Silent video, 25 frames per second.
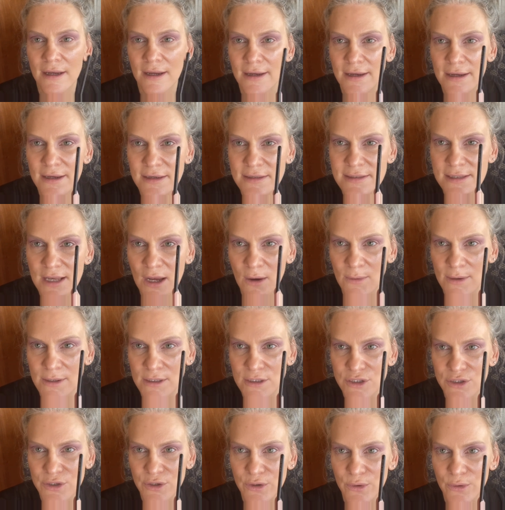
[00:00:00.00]
is going
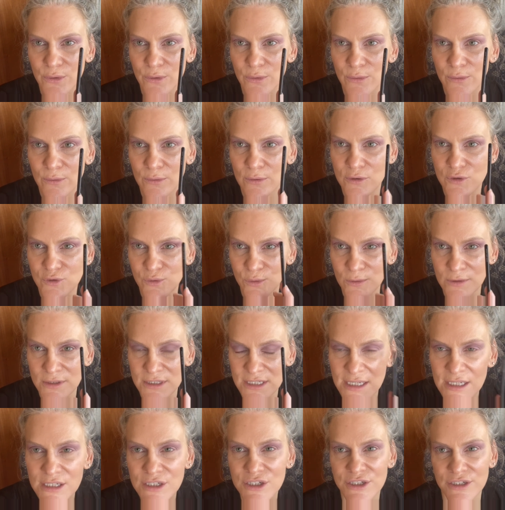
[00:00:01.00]
to draw
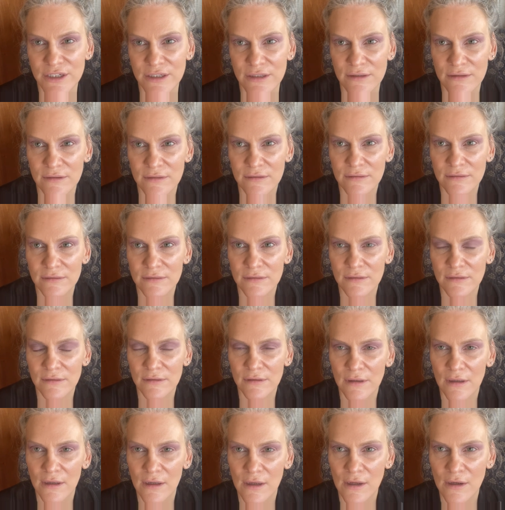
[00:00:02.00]
attention.
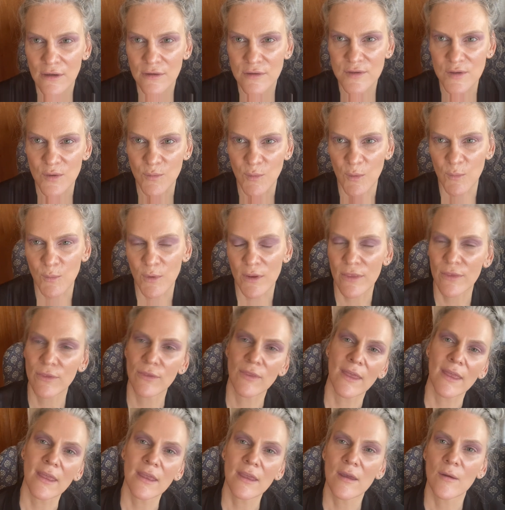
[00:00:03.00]
So when we
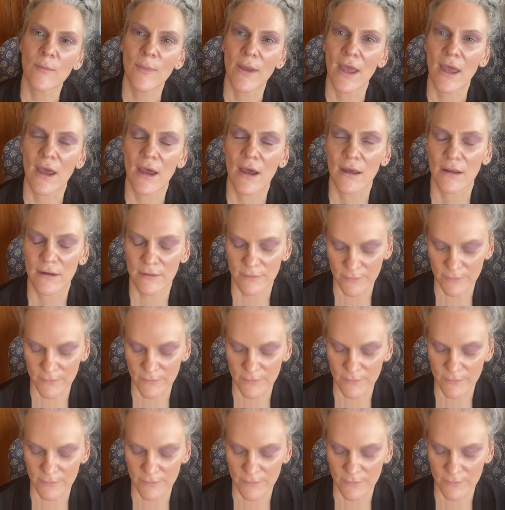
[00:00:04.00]
think about